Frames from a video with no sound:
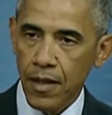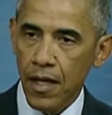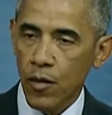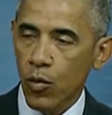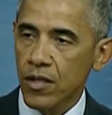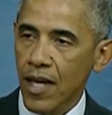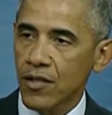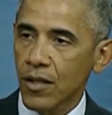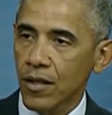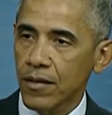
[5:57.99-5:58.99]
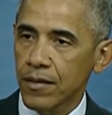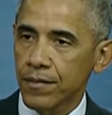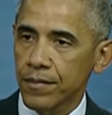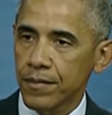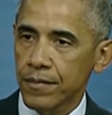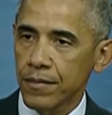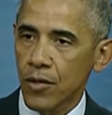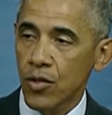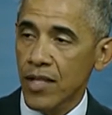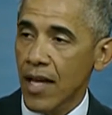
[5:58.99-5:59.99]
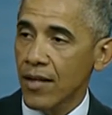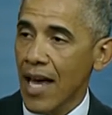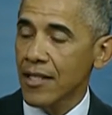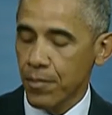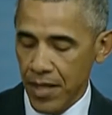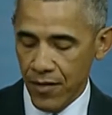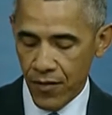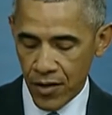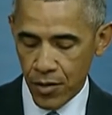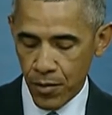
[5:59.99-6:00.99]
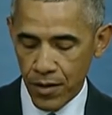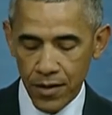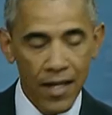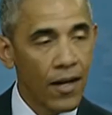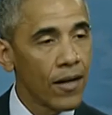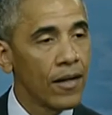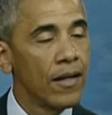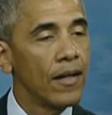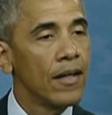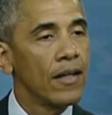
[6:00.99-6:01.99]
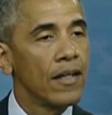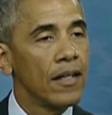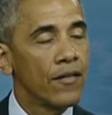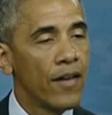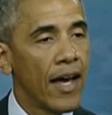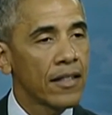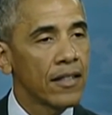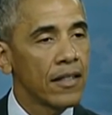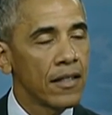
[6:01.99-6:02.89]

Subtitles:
In other words, ISIL turns out not to be invincible. They're, in fact,